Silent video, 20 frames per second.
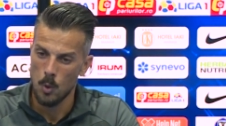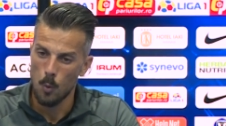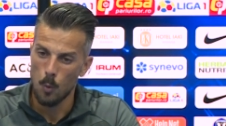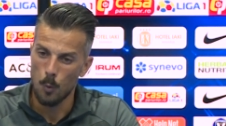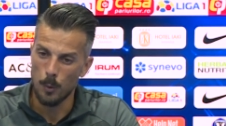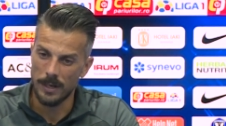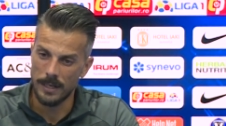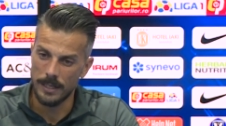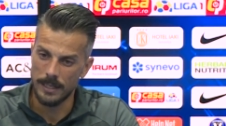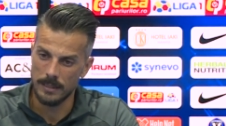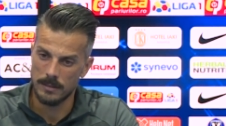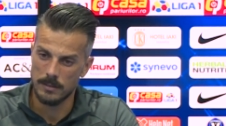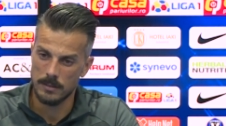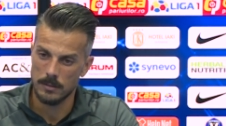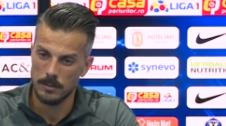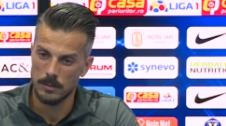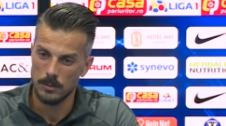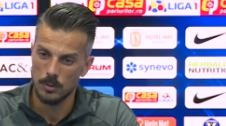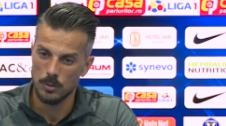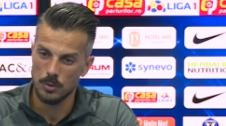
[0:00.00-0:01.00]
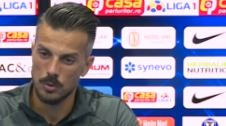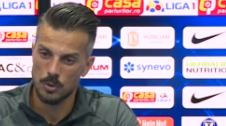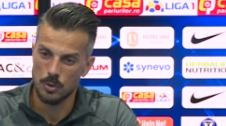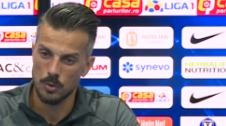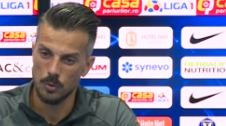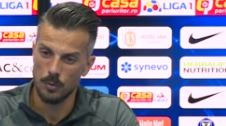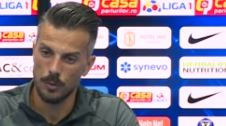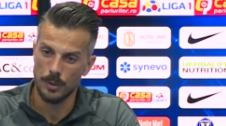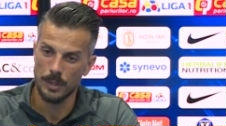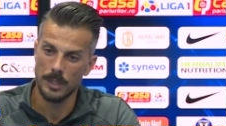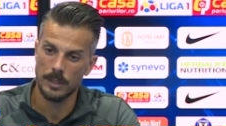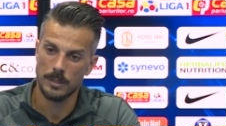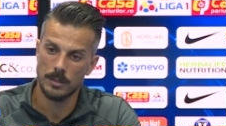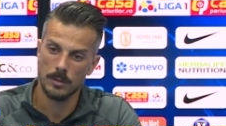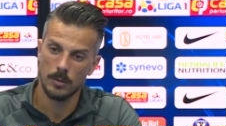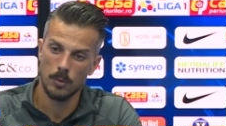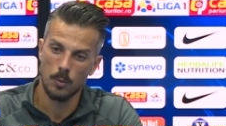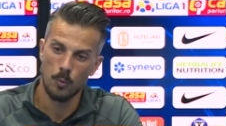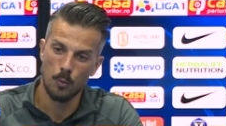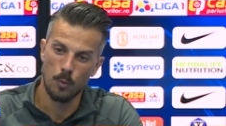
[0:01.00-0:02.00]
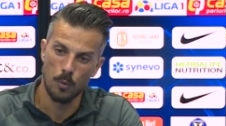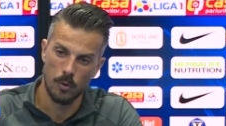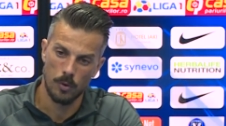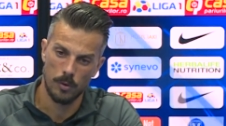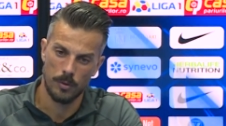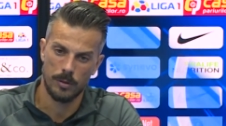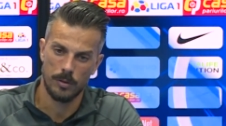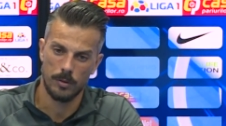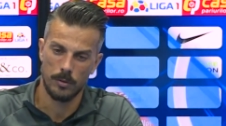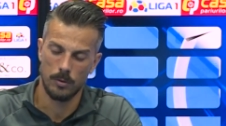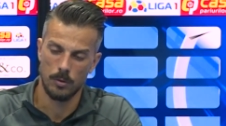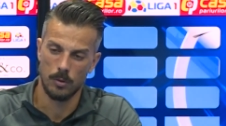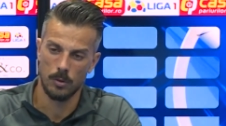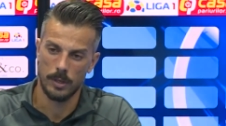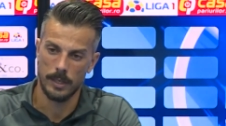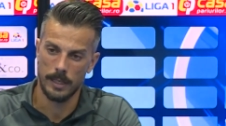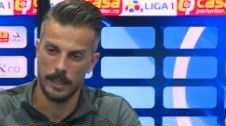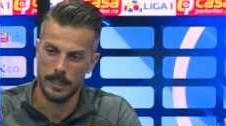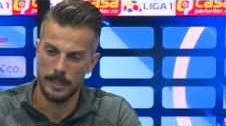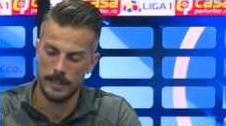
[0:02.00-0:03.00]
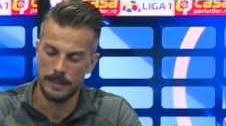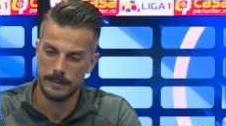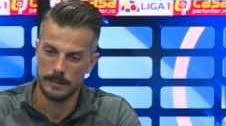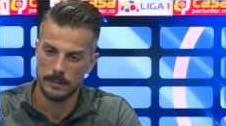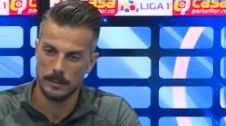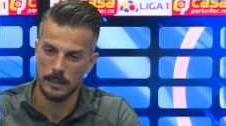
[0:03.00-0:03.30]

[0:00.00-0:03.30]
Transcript: we need to it worth, okay,